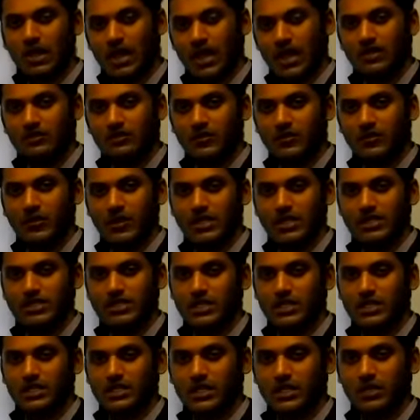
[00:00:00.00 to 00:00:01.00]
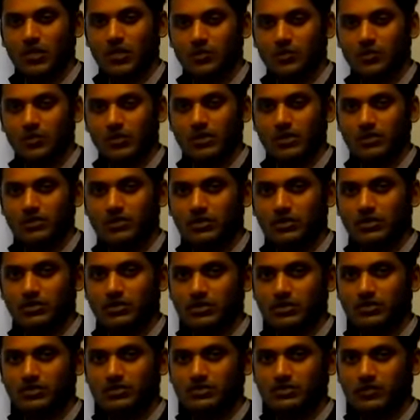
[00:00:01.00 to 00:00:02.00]
as fuel injector output
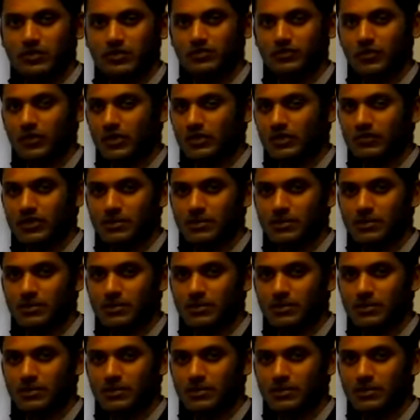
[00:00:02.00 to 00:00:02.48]
resources for the